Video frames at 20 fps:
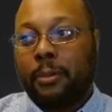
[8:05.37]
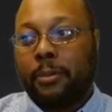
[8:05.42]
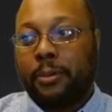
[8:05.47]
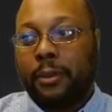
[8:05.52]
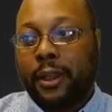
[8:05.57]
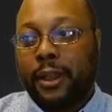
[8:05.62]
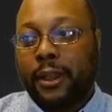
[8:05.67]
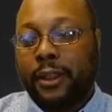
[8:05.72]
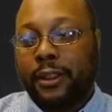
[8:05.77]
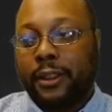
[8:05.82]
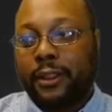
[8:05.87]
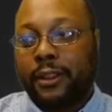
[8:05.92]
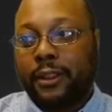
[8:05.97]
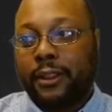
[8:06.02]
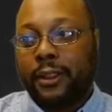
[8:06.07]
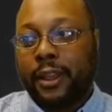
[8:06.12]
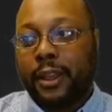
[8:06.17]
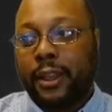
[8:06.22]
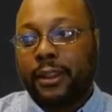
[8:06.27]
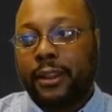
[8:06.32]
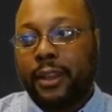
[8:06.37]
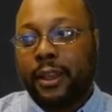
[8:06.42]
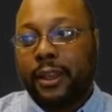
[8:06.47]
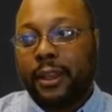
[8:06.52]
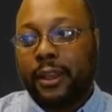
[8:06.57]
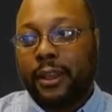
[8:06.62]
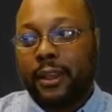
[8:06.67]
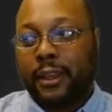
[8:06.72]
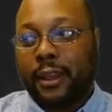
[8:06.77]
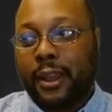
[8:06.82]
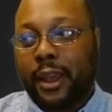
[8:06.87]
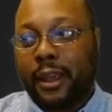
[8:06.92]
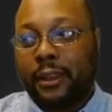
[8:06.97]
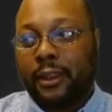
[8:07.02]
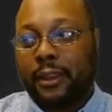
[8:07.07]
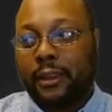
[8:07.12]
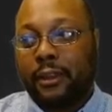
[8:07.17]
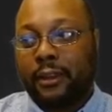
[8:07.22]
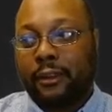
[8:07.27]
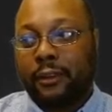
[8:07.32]
plus, and then add
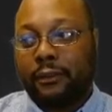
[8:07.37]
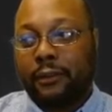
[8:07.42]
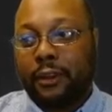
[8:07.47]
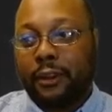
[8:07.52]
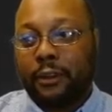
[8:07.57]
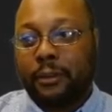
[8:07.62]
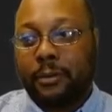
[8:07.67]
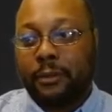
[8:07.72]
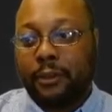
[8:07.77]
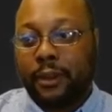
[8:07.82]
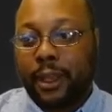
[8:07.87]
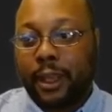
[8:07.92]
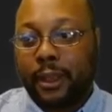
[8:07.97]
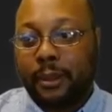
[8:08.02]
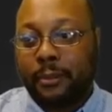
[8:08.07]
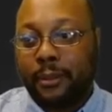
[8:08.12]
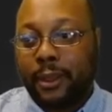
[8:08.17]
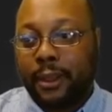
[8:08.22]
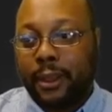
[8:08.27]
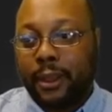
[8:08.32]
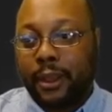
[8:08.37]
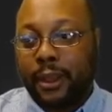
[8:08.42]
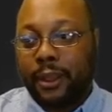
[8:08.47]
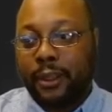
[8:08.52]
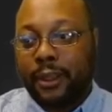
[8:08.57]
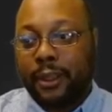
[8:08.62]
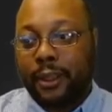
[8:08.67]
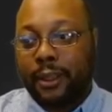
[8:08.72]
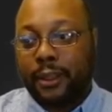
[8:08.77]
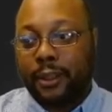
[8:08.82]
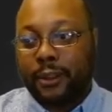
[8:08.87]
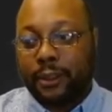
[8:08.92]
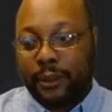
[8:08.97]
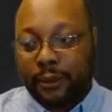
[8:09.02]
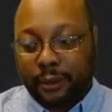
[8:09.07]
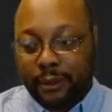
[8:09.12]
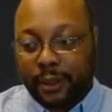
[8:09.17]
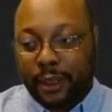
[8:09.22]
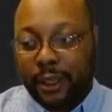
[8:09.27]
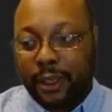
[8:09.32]
the variable name. And then let's
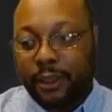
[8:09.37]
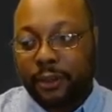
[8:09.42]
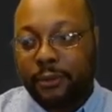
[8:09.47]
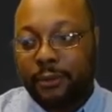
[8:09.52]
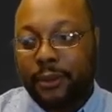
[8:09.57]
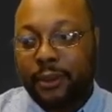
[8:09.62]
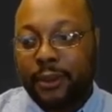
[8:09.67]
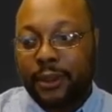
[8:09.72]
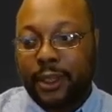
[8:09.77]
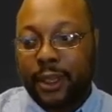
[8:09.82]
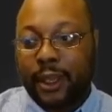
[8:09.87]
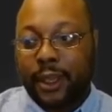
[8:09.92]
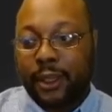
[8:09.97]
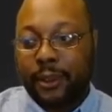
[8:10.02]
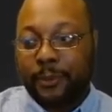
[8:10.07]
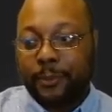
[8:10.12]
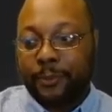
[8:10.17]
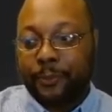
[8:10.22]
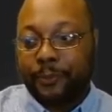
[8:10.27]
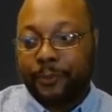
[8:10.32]
go ahead and run that.